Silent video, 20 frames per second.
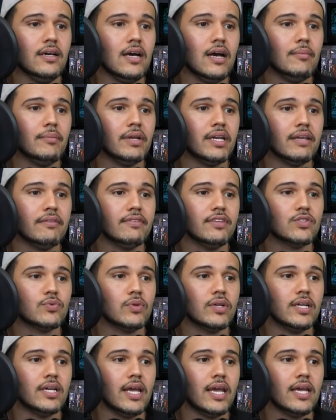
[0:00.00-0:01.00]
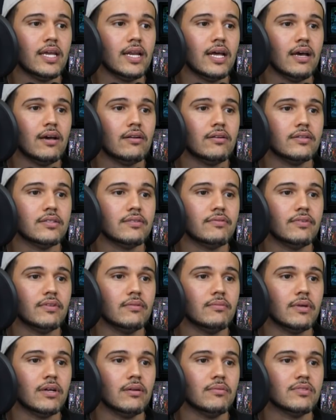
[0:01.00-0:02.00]
I'm gonna give this one an 8. How does it
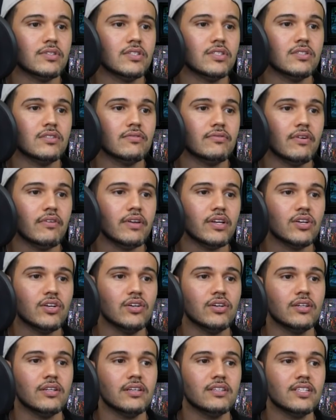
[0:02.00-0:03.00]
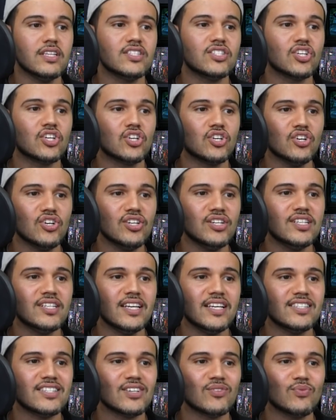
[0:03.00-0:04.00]
feel in my arms? This is a very good.
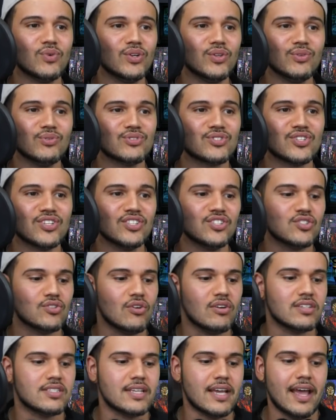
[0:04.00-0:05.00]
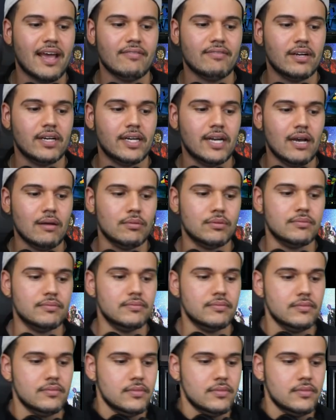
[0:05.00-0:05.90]
It's one of those good songs to have on an album.